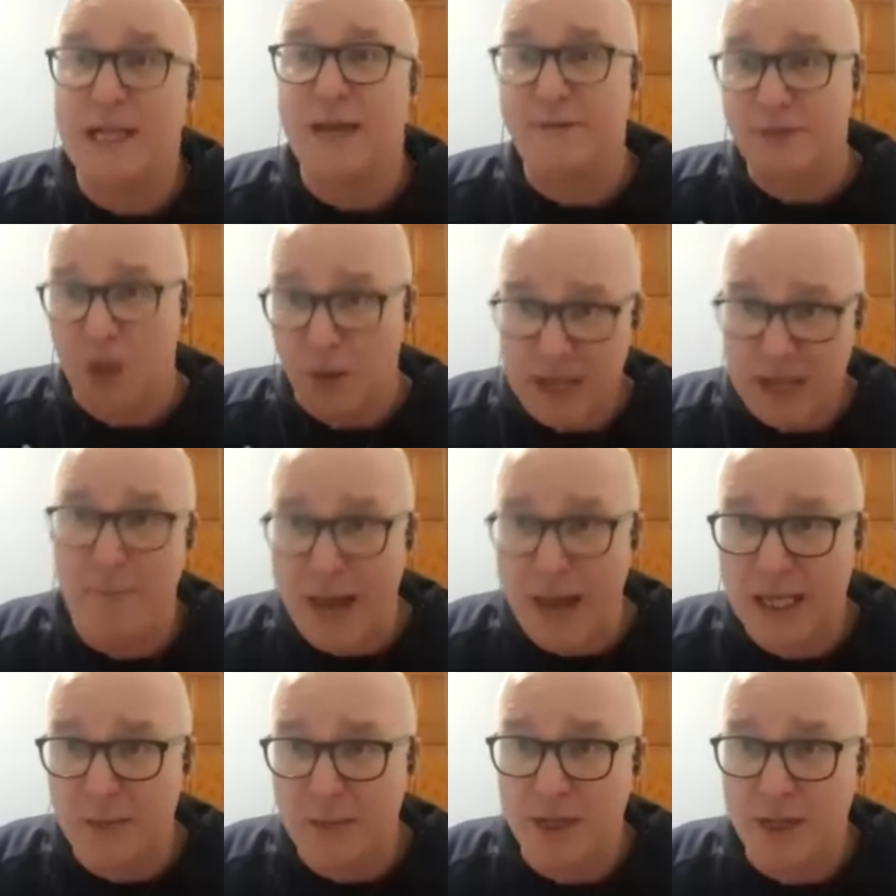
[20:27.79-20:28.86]
sleeves up, came
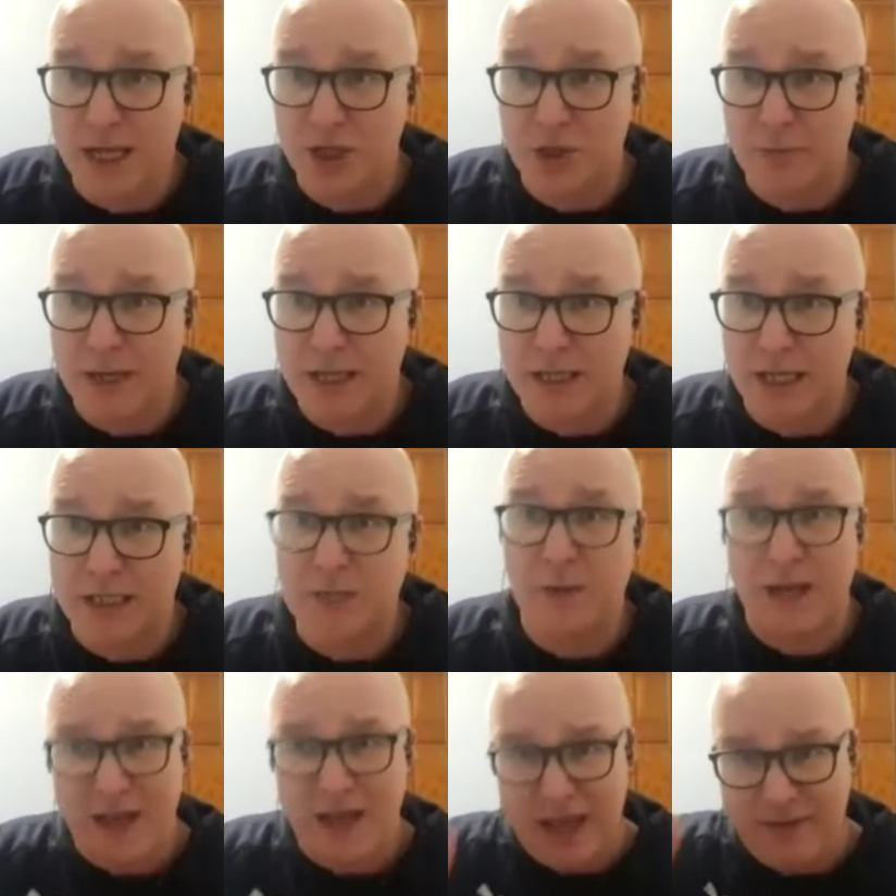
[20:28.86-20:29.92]
back in with the intermediates.
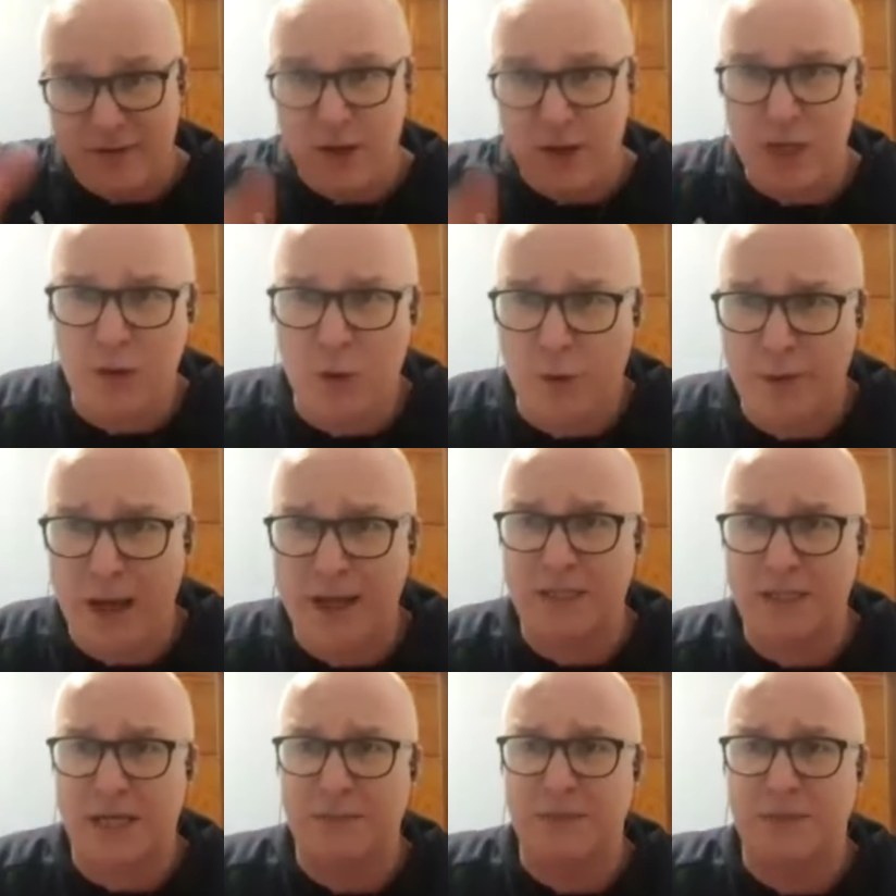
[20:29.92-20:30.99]
Well, you think you were playing that team